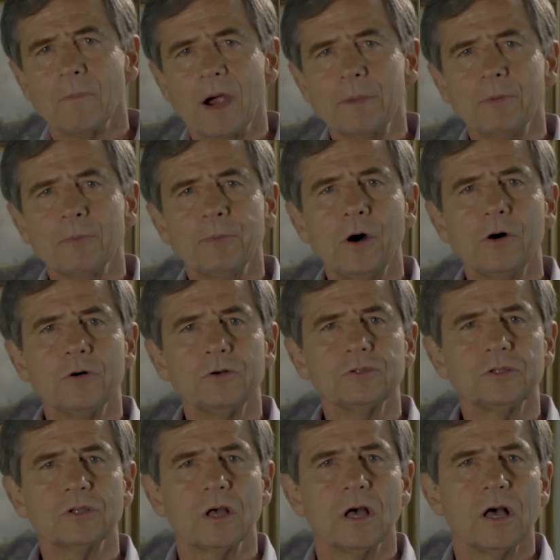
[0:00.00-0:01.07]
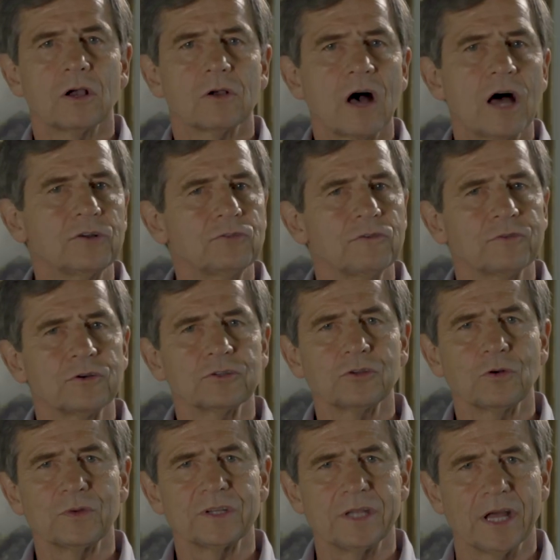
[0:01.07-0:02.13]
my proposed
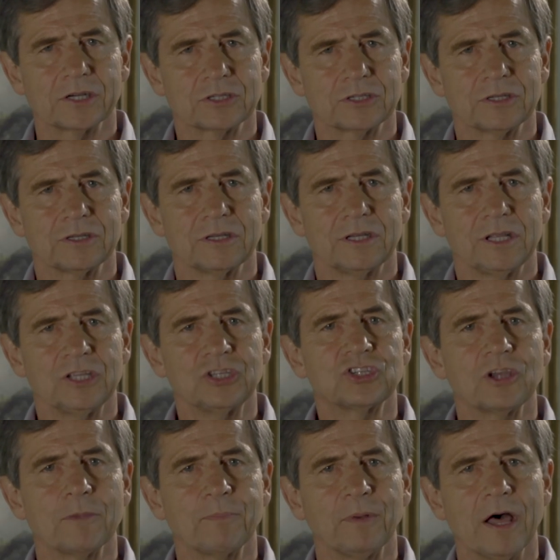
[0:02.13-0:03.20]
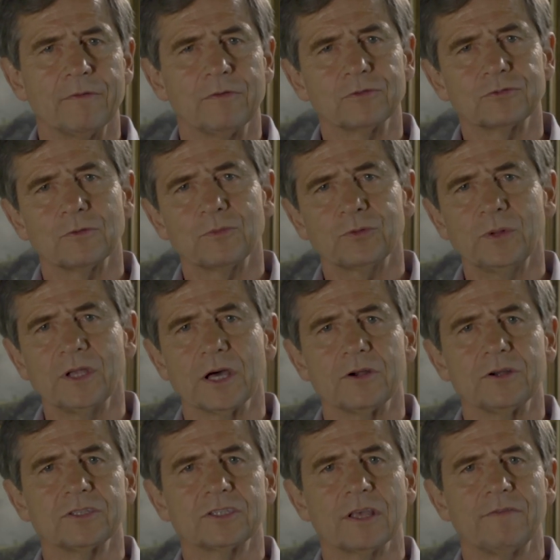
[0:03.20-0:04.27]
controversial reduction in ship levels from
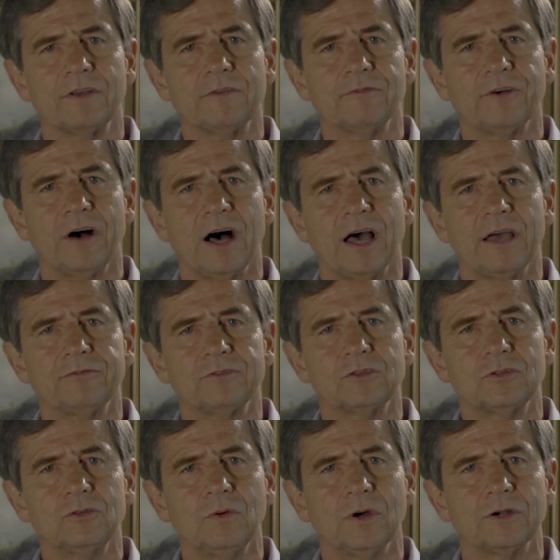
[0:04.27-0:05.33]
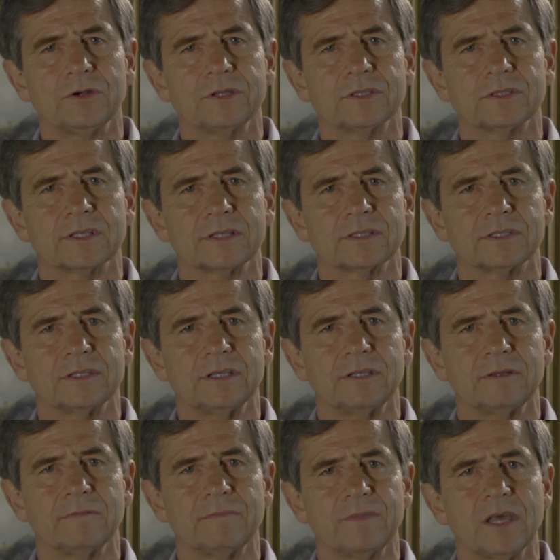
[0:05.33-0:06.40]
375 to 260
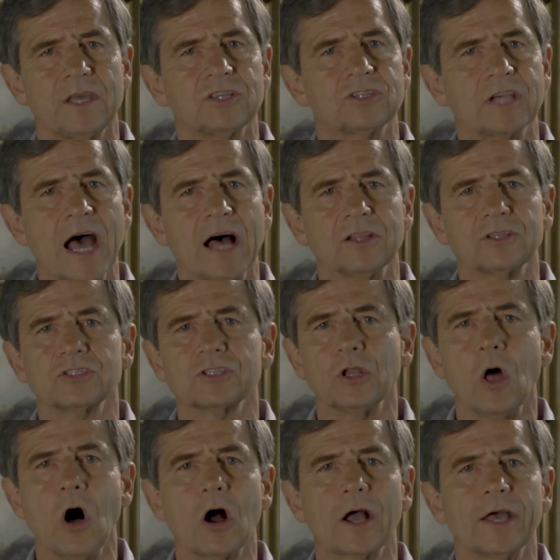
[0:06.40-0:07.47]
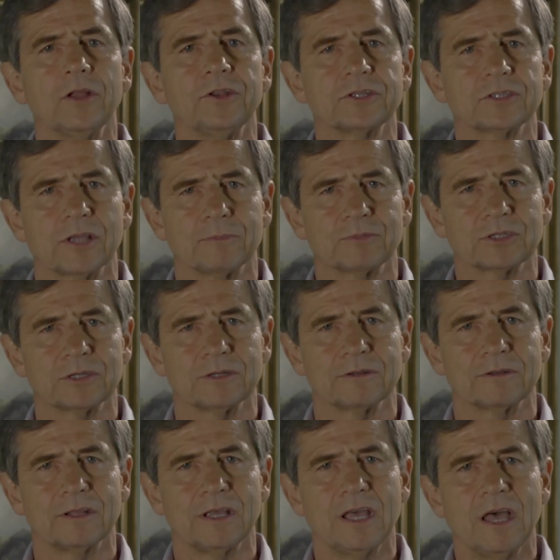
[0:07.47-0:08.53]
challenged the long-held assumption
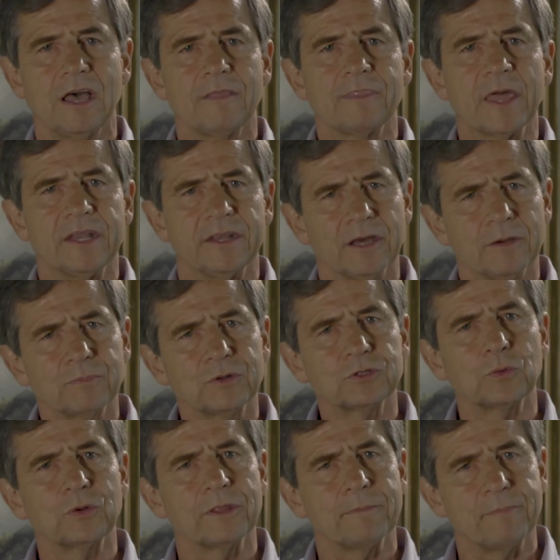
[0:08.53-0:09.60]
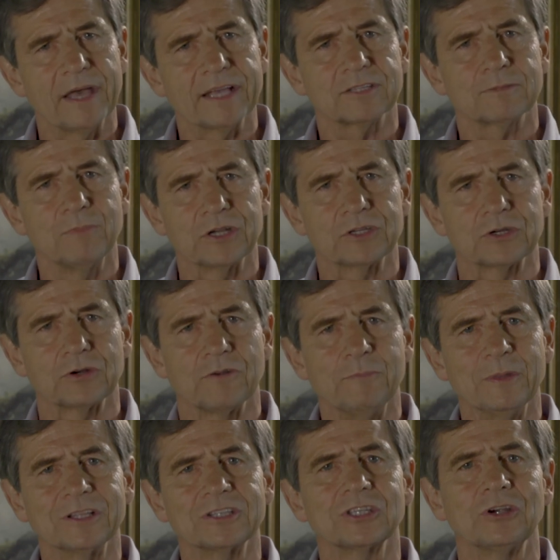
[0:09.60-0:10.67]
that numbers were the best measure
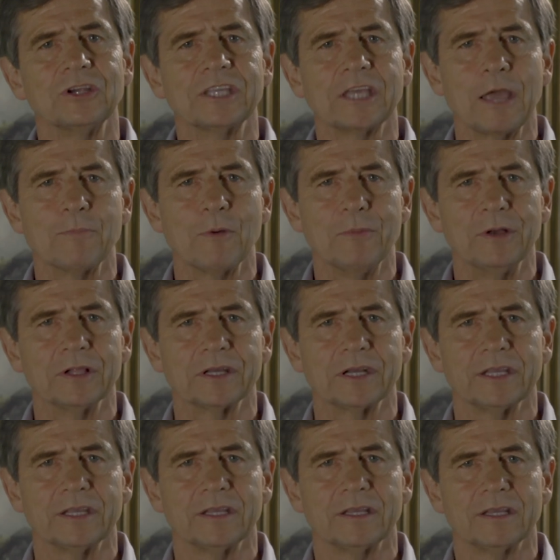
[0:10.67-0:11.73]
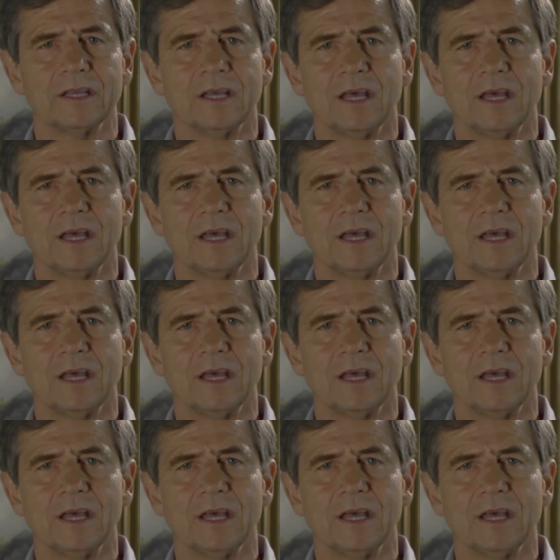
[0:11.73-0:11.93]
of military capability.